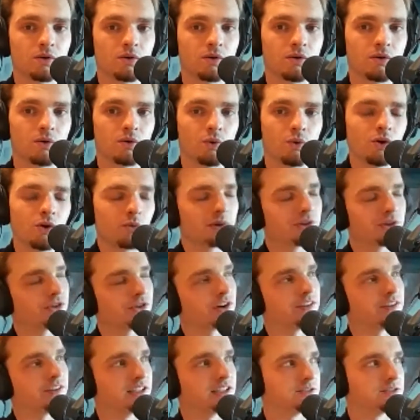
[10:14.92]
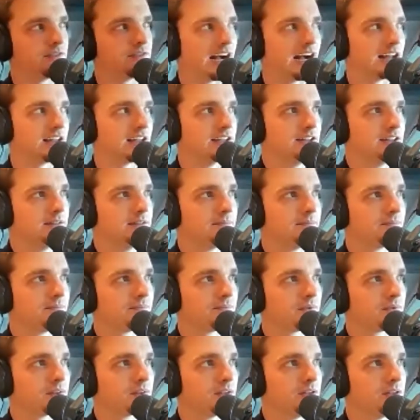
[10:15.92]
Or when you're in this valley,
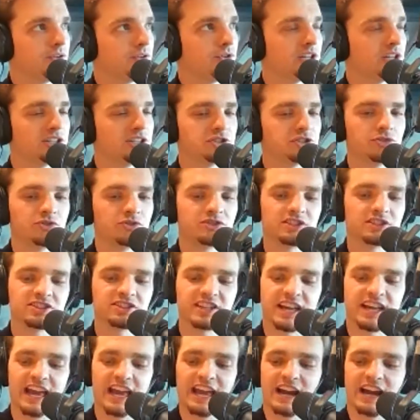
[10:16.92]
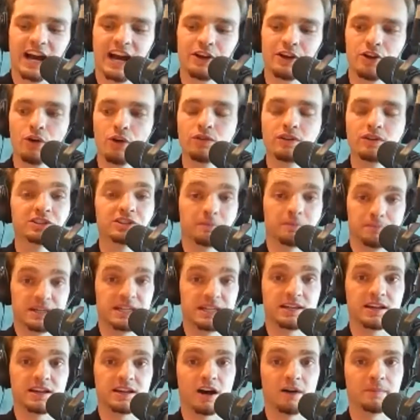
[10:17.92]
you can choose to say, hey, I know there's a
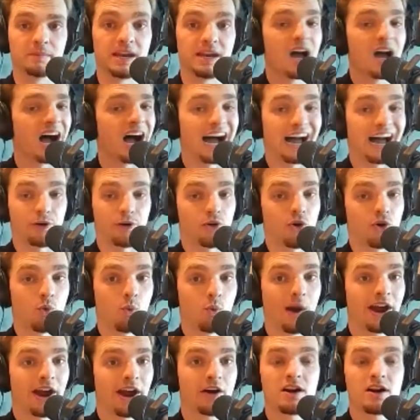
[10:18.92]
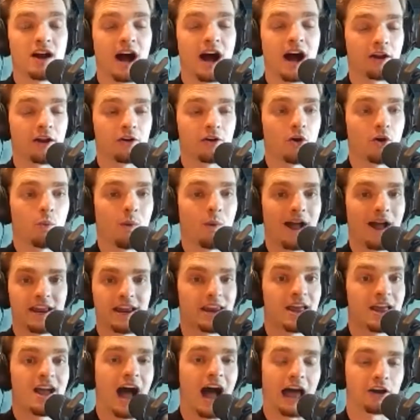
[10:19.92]
peak coming. I don't know where, I don't know
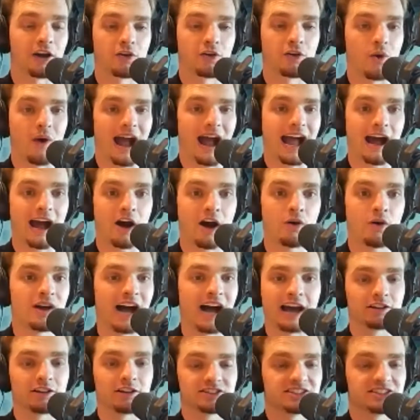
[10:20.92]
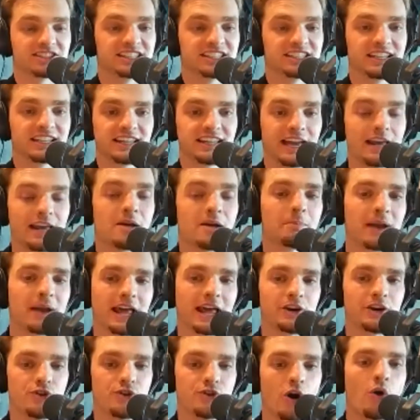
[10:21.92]
when, I don't know how, I don't see it yet, but I
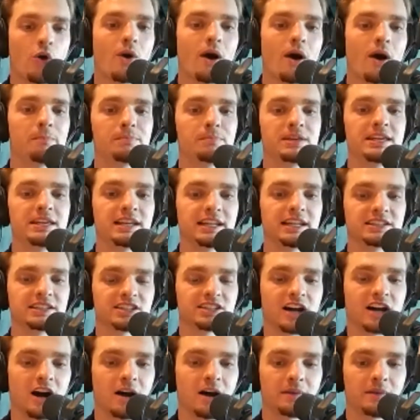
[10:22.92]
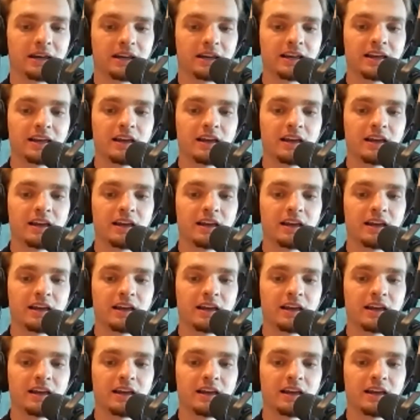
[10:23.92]
know a peak is coming